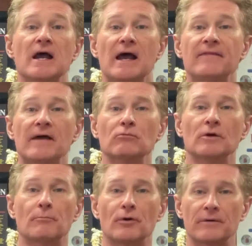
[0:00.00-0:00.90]
and then
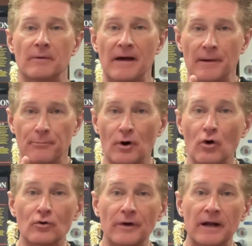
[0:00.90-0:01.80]
we'll put them on a
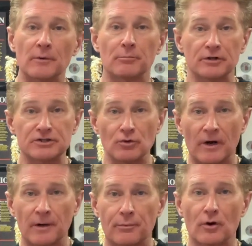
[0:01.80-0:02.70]
program or put you
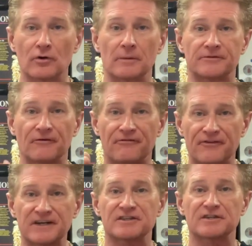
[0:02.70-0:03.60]
on a program to
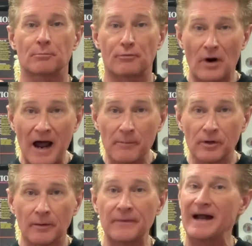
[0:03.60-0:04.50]
fix the
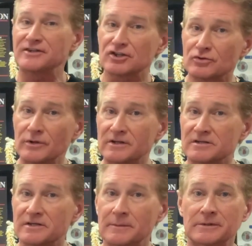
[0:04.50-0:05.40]
problem, not just treat the
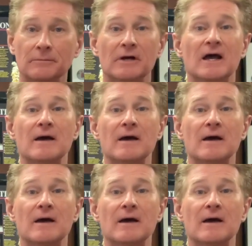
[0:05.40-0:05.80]
symptom,